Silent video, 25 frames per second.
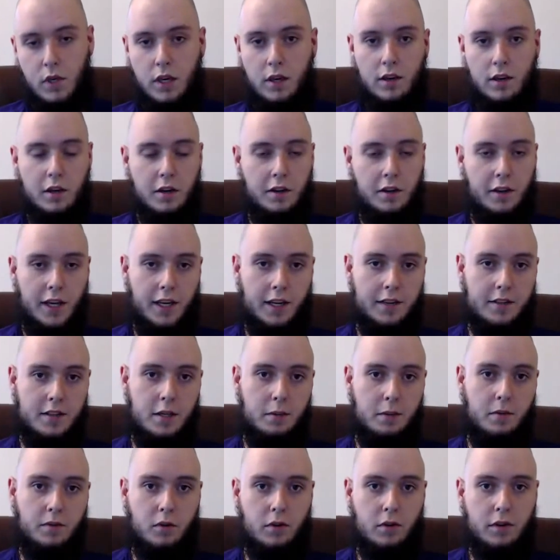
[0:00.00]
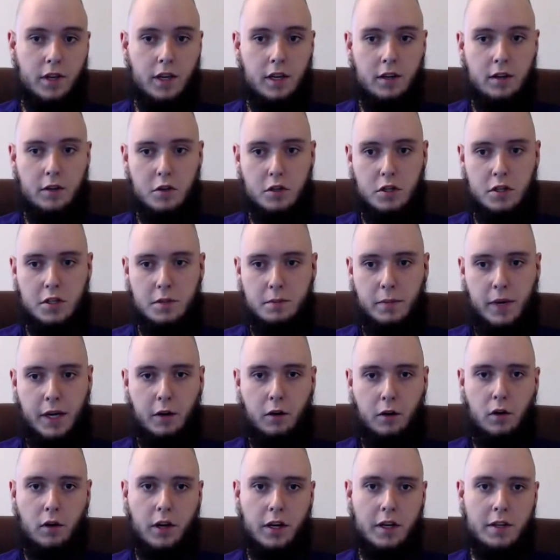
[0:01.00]
and like I said before, the indigenous
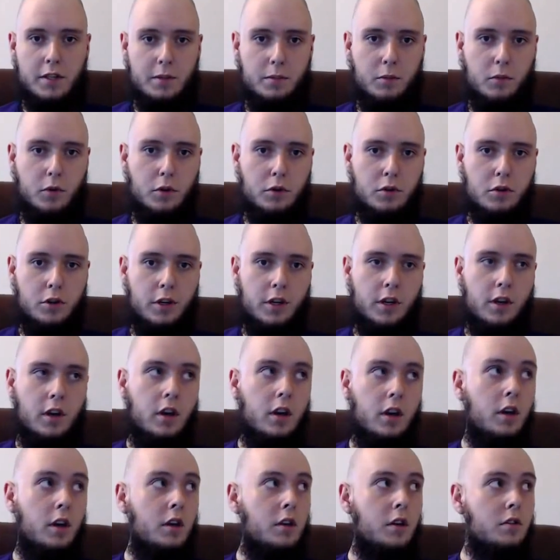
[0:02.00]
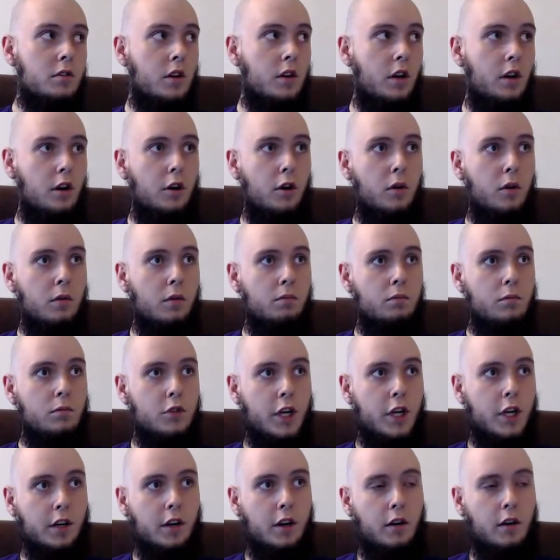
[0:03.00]
microorganism culturing. So
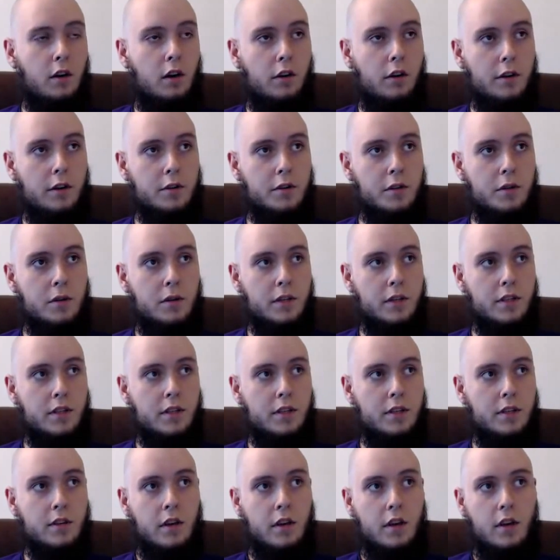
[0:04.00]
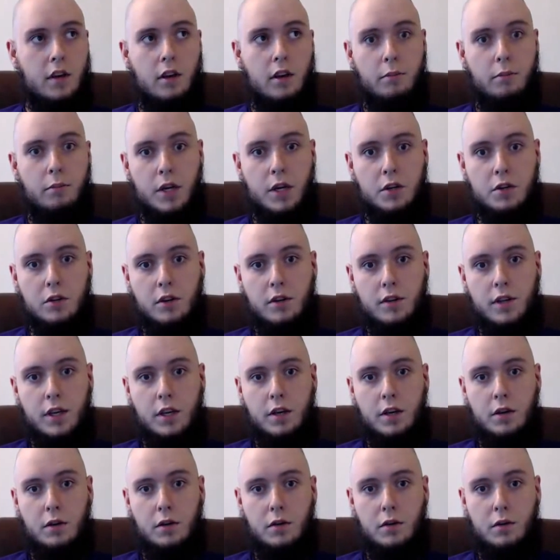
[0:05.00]
check out all those sources. Make sure
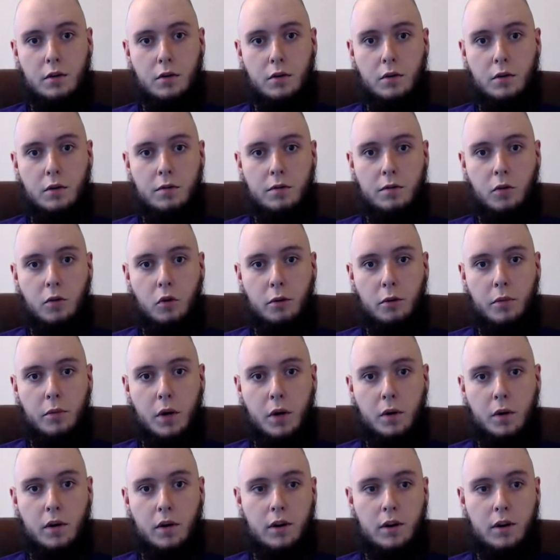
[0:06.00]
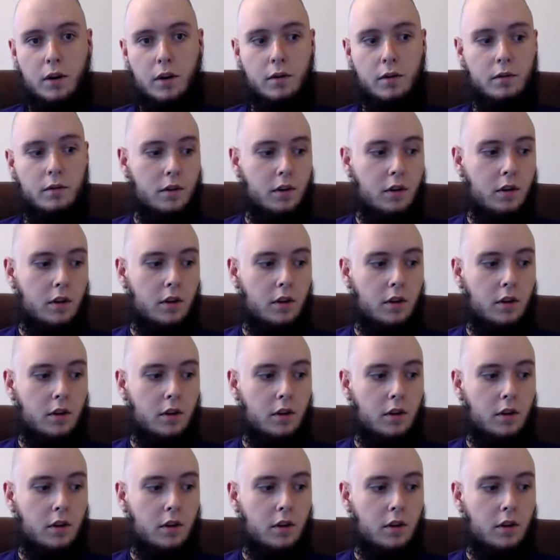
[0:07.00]
that you form your